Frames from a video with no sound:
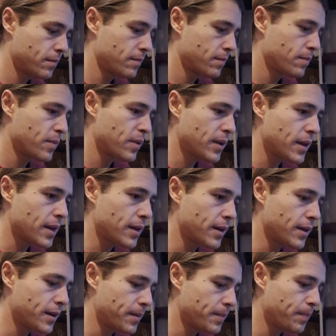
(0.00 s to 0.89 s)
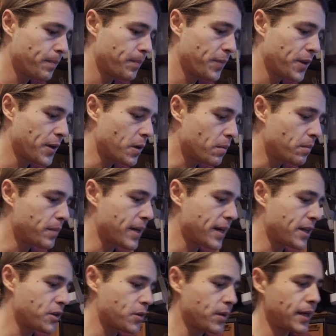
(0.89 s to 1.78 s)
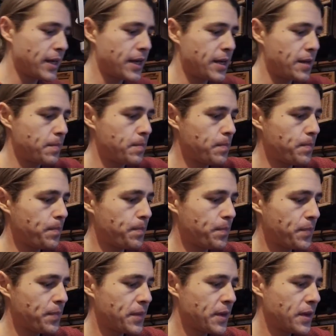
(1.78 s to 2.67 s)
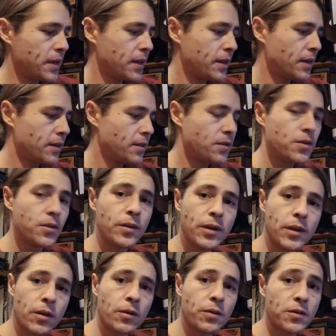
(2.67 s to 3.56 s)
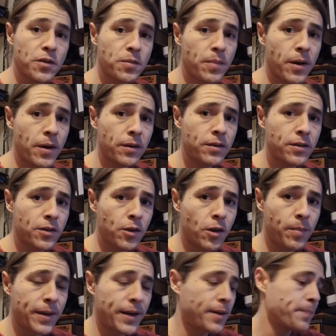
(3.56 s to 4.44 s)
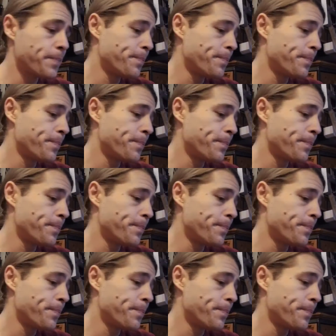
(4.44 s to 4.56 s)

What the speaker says: plug yon battery in to yon smoke stopper.